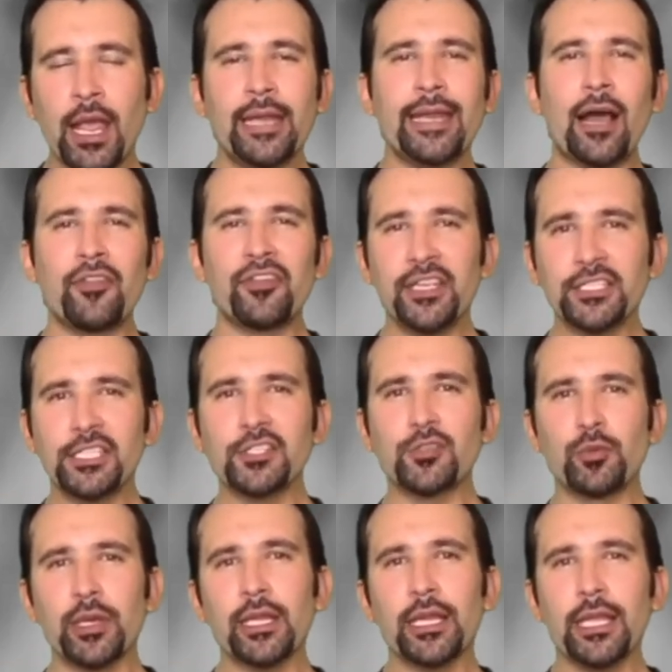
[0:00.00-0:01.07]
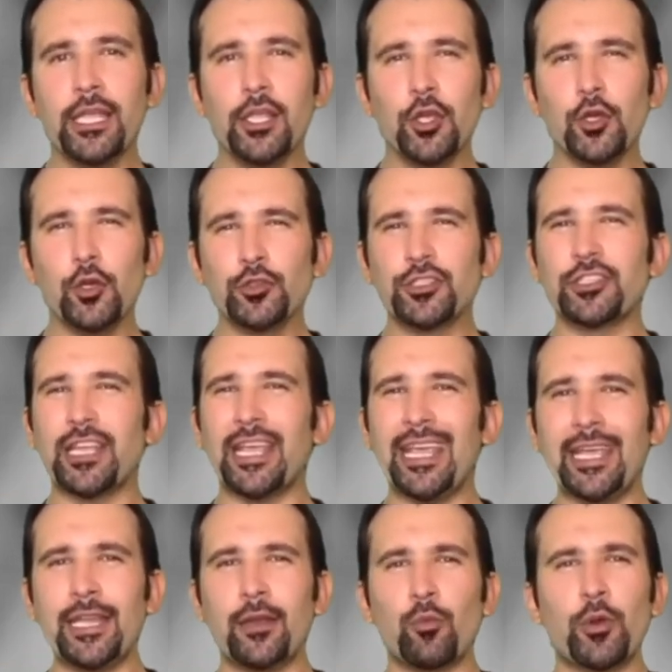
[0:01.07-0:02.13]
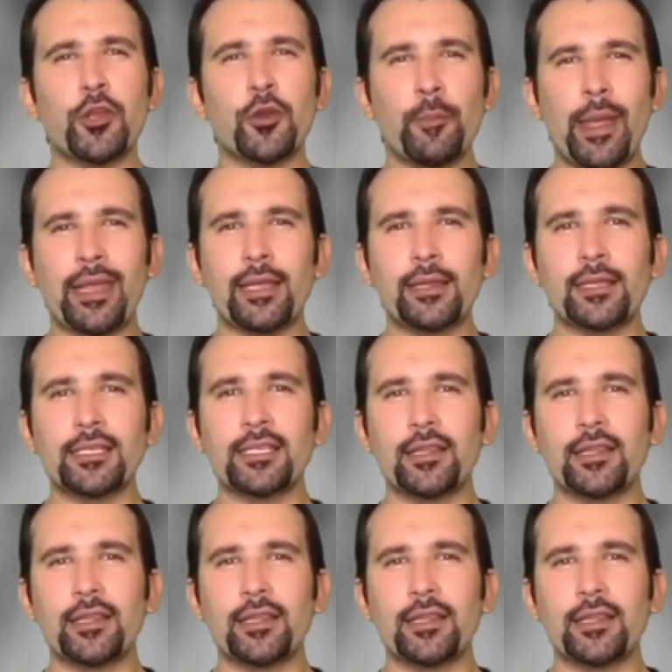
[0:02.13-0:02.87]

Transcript: Now this is really used in, when you're making this,